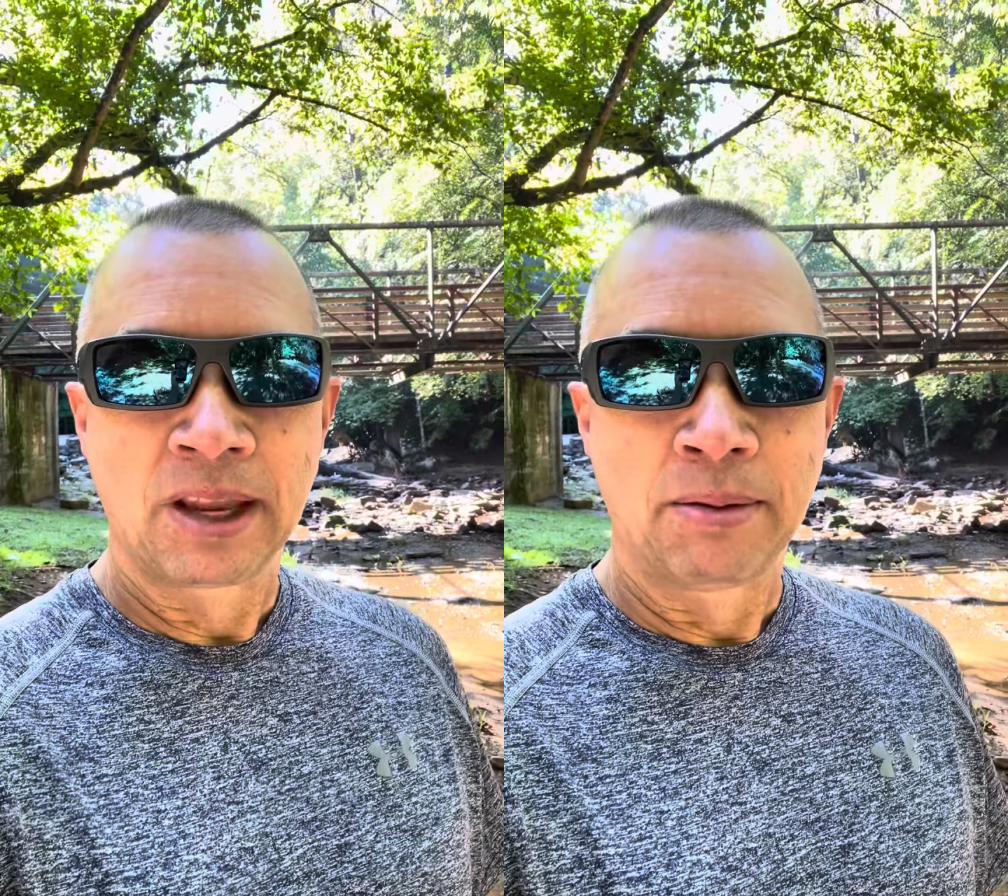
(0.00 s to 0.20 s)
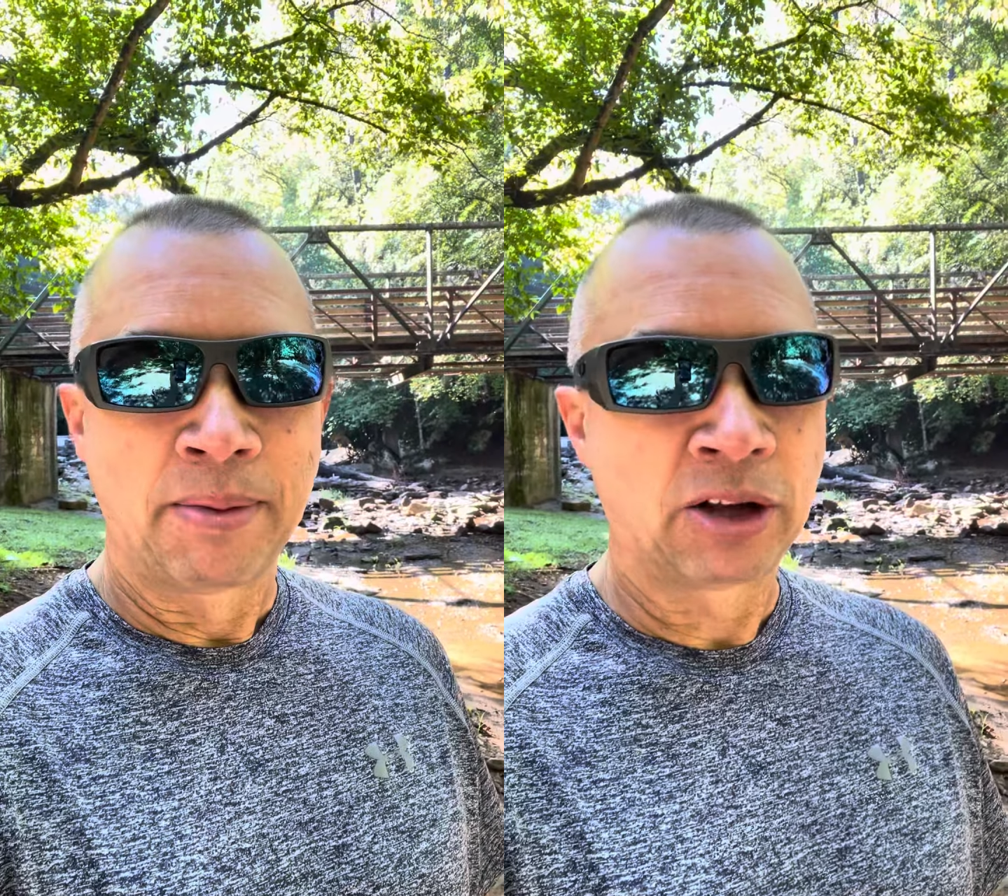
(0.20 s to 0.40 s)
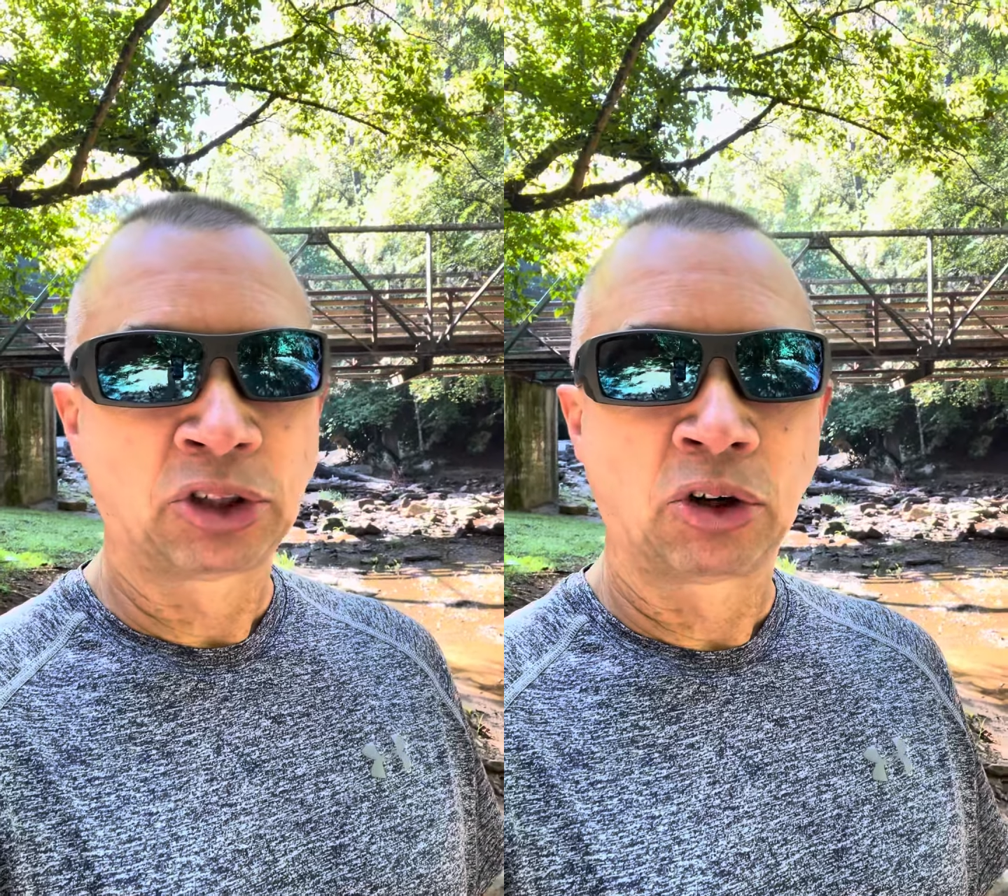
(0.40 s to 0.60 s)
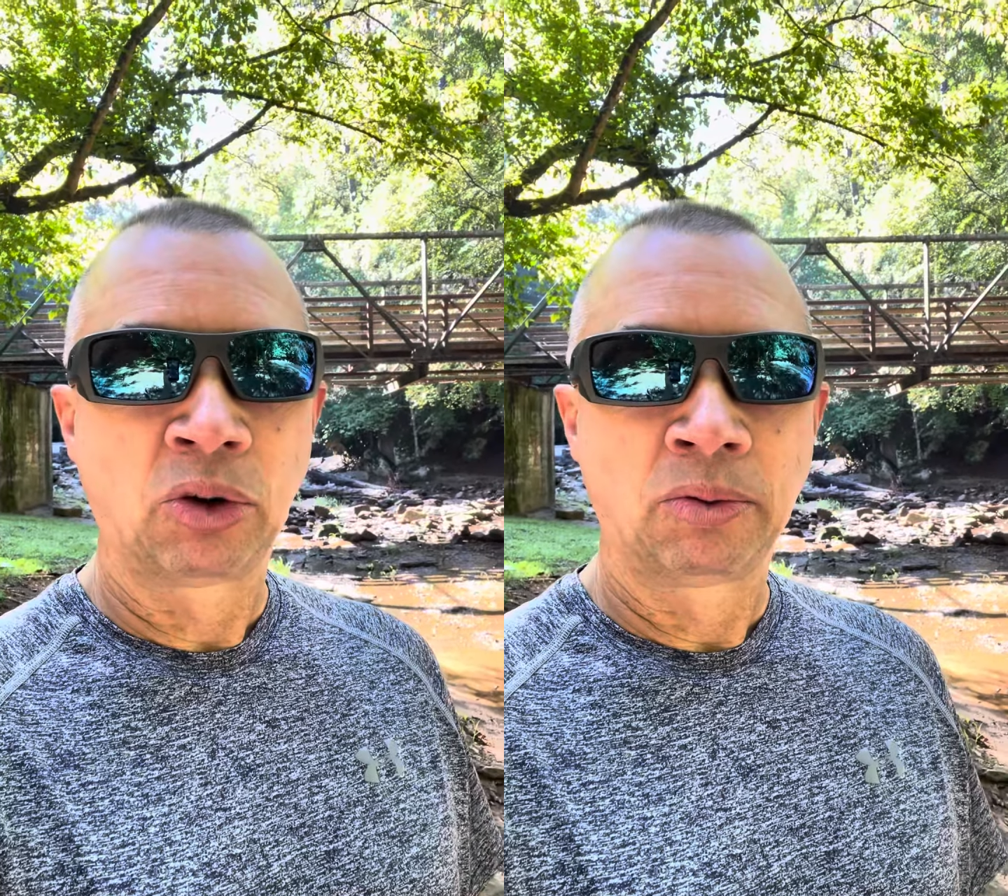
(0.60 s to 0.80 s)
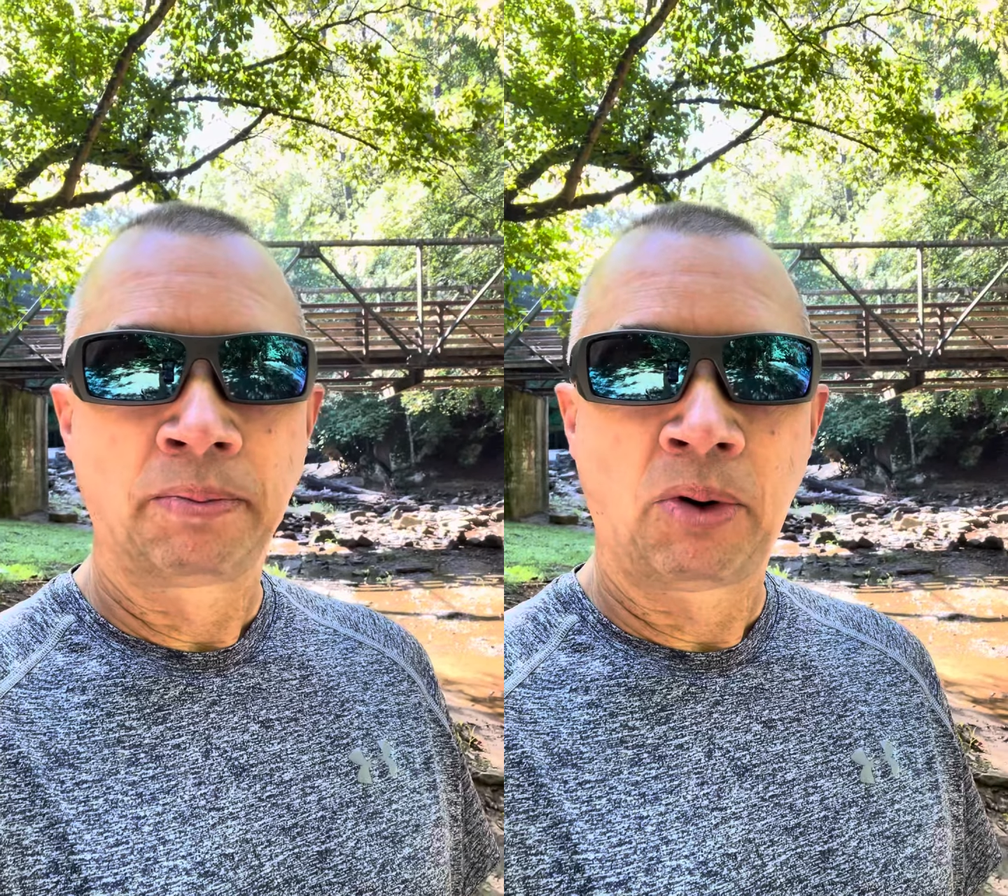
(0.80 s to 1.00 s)
I'm also
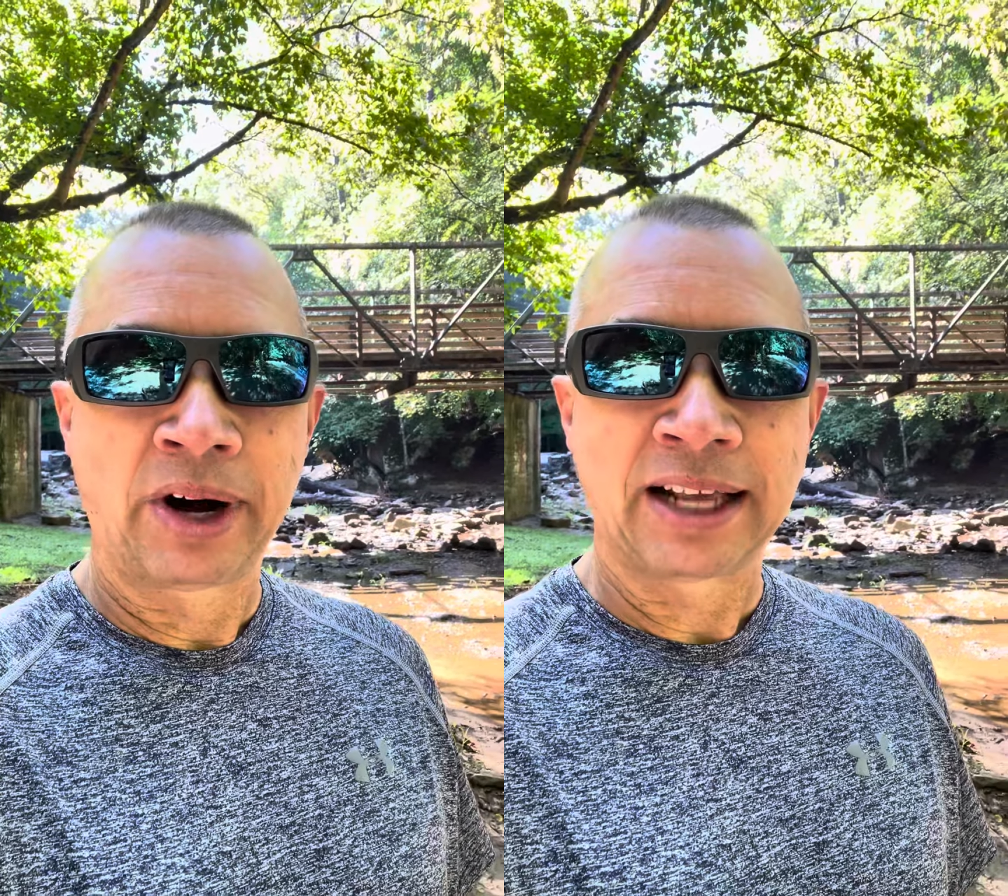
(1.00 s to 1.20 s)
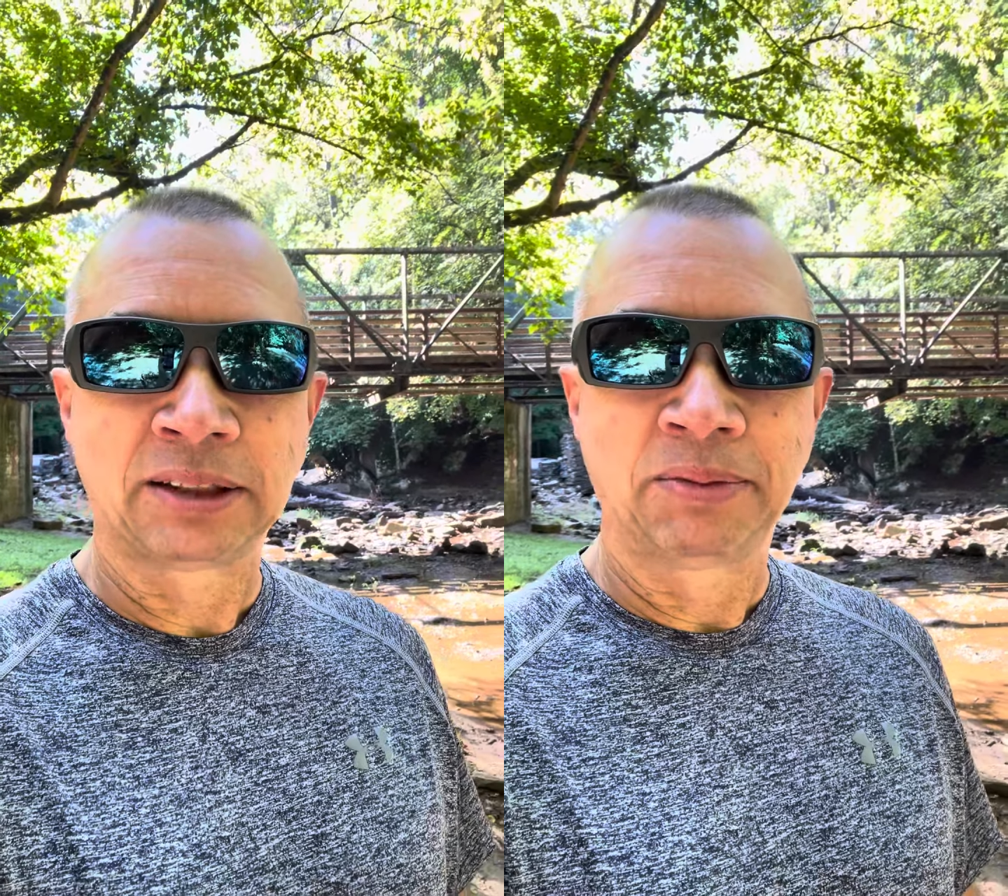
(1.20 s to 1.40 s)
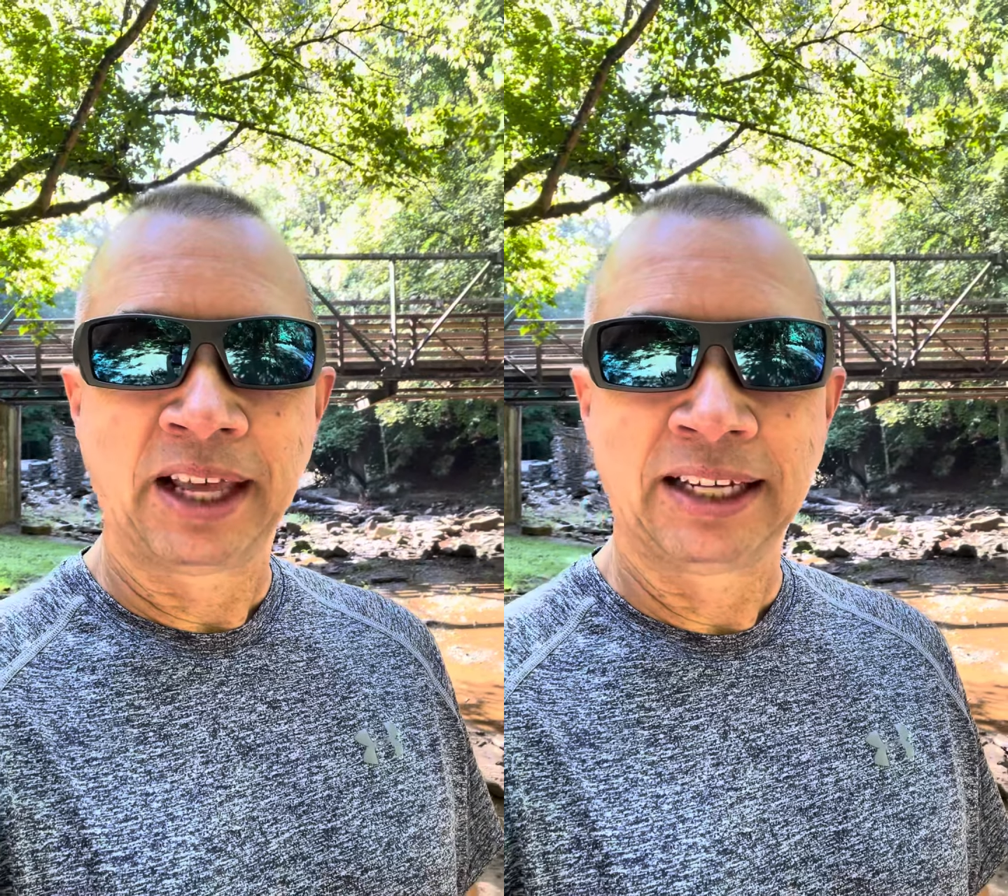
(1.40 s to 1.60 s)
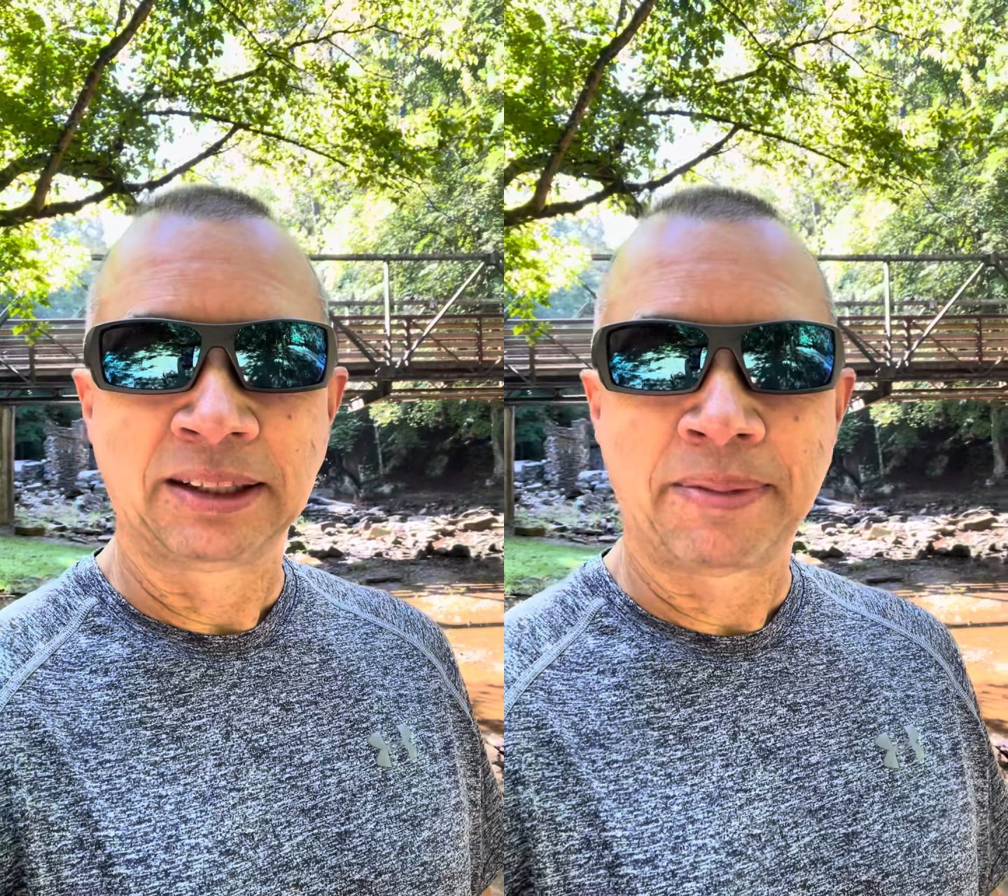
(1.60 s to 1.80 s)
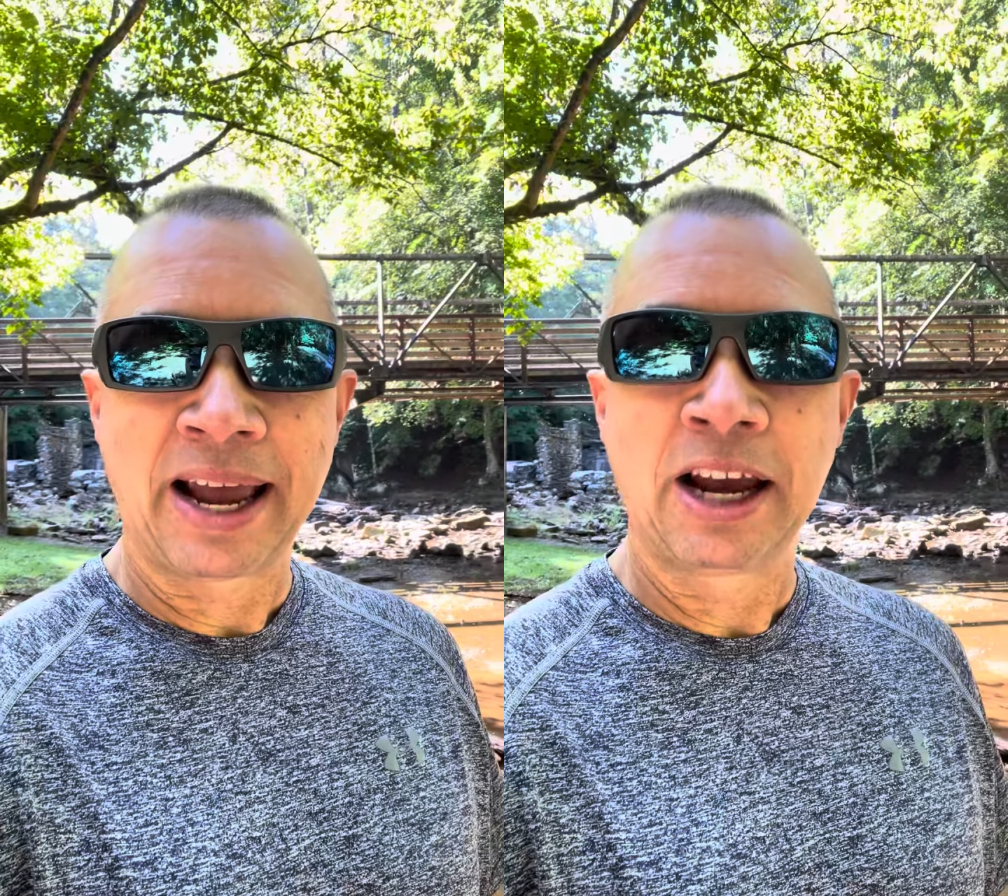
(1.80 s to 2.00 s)
gonna point out some things
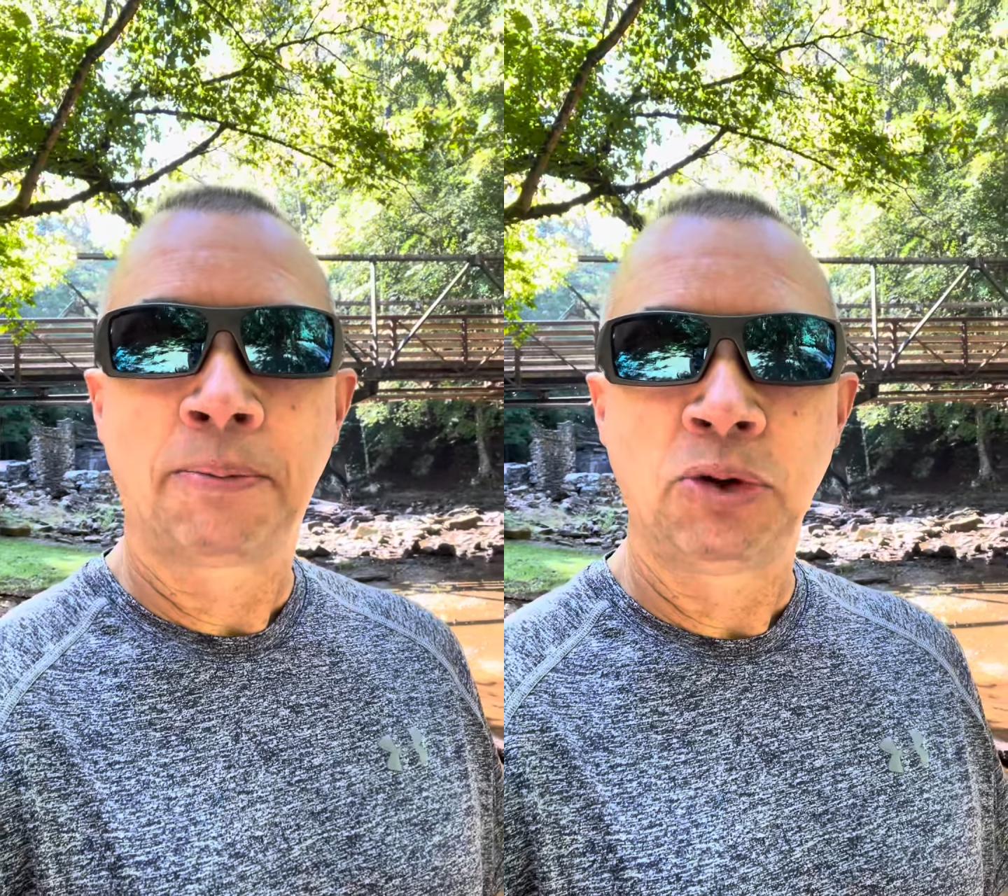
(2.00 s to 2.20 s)
that might help